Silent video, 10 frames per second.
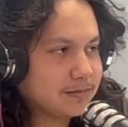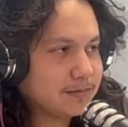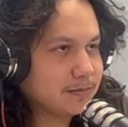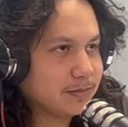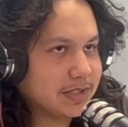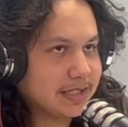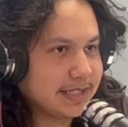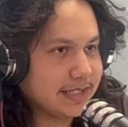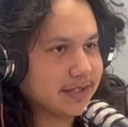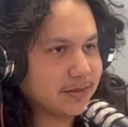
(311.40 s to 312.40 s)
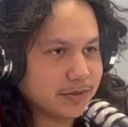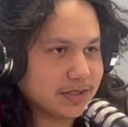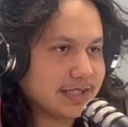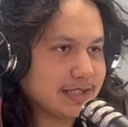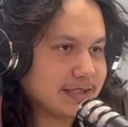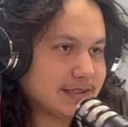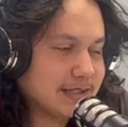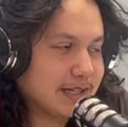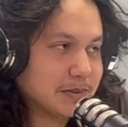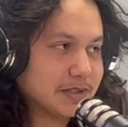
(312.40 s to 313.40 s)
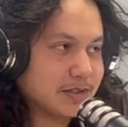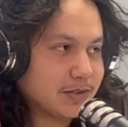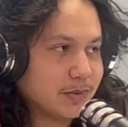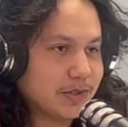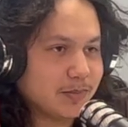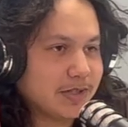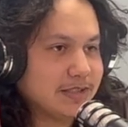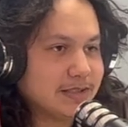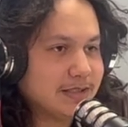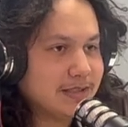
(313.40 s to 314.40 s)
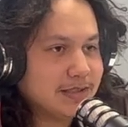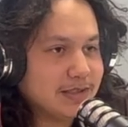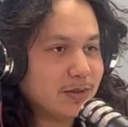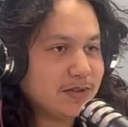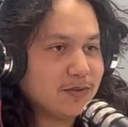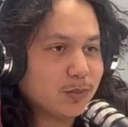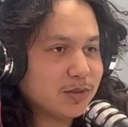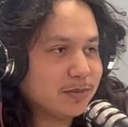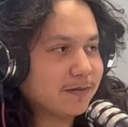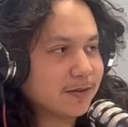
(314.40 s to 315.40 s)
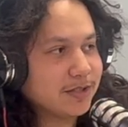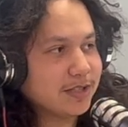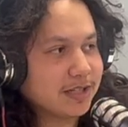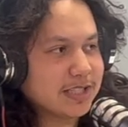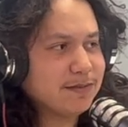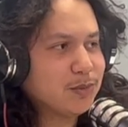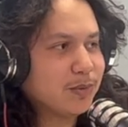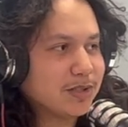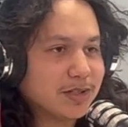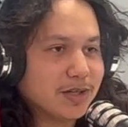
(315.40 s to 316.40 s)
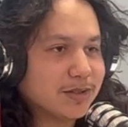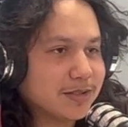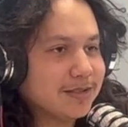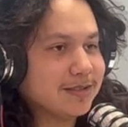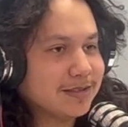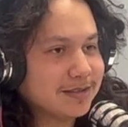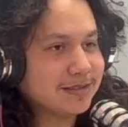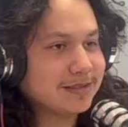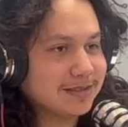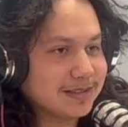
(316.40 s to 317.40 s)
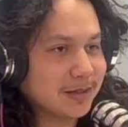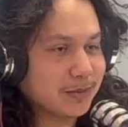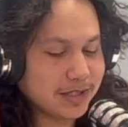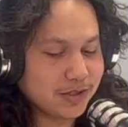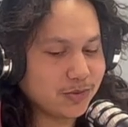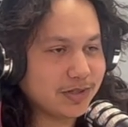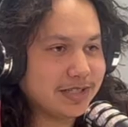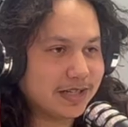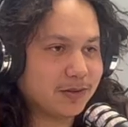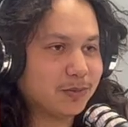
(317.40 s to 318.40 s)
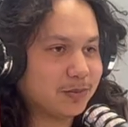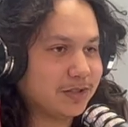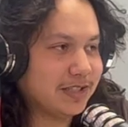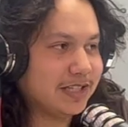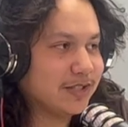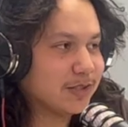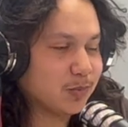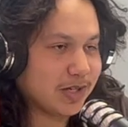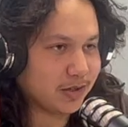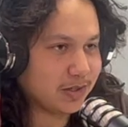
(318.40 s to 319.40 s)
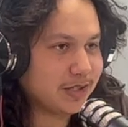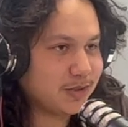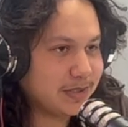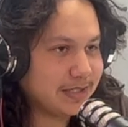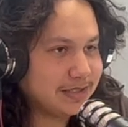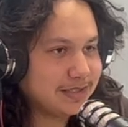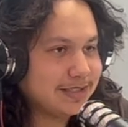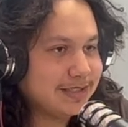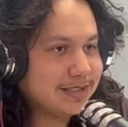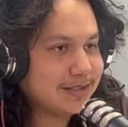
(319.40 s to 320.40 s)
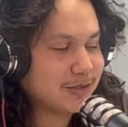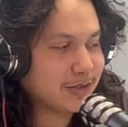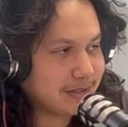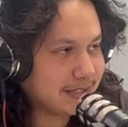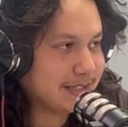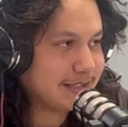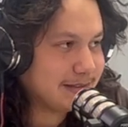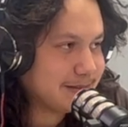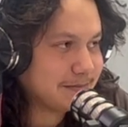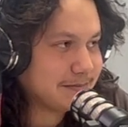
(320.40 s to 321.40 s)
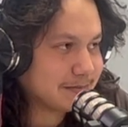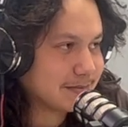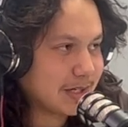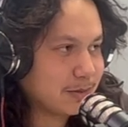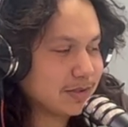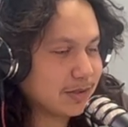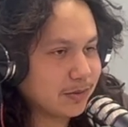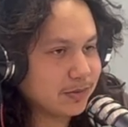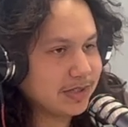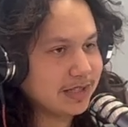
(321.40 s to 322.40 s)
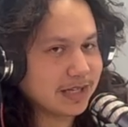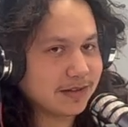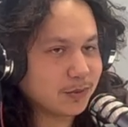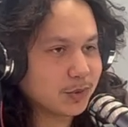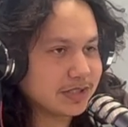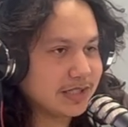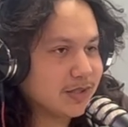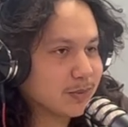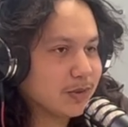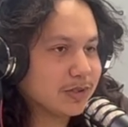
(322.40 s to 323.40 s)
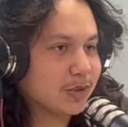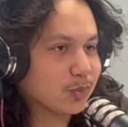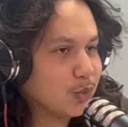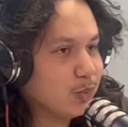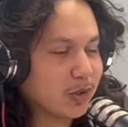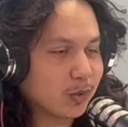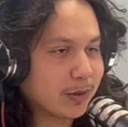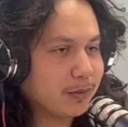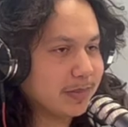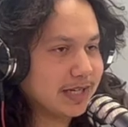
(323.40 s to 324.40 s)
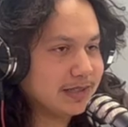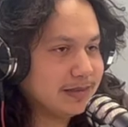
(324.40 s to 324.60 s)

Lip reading: But, like, here it was like, I really don't know anybody. It was even worse my first year because everyone was adults. Like, when I joined, everyone was seniors about to graduate. So, like, I was the only, like, 14-year-old in a room of grown men.